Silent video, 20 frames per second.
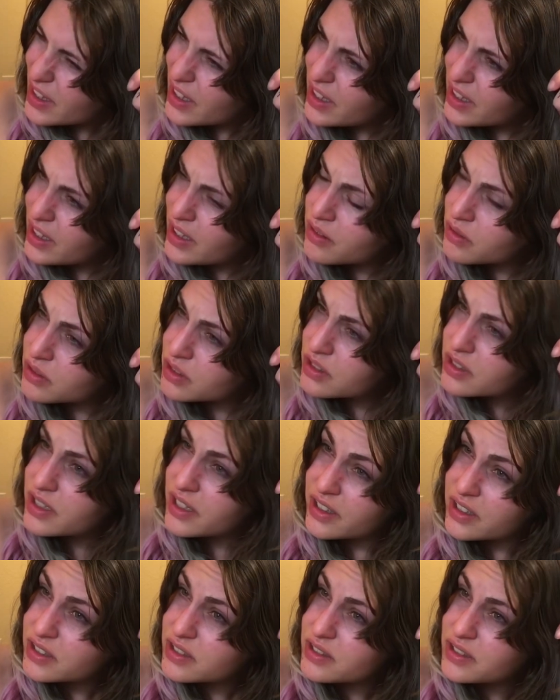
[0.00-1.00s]

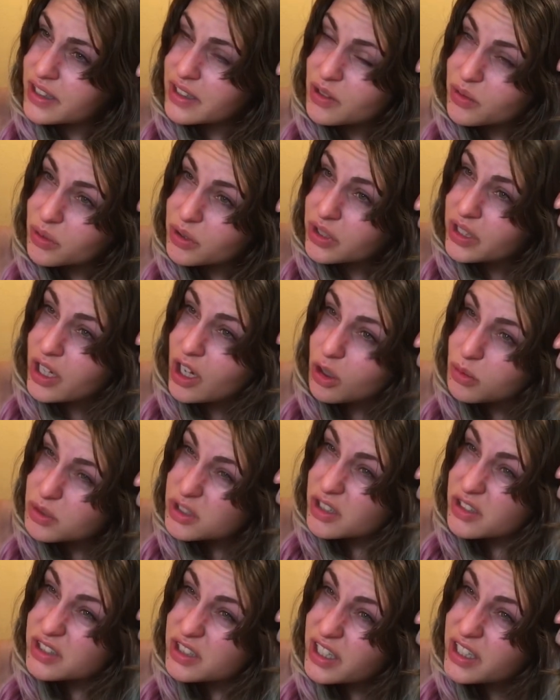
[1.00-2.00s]
it like really helps
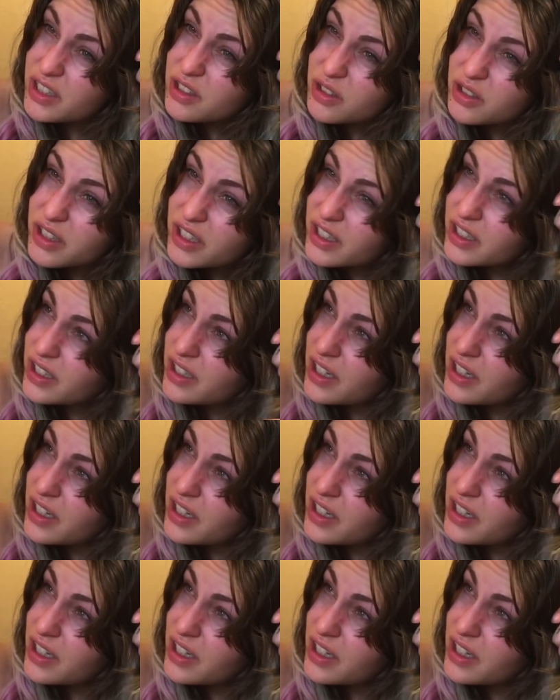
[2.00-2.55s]
untangle it.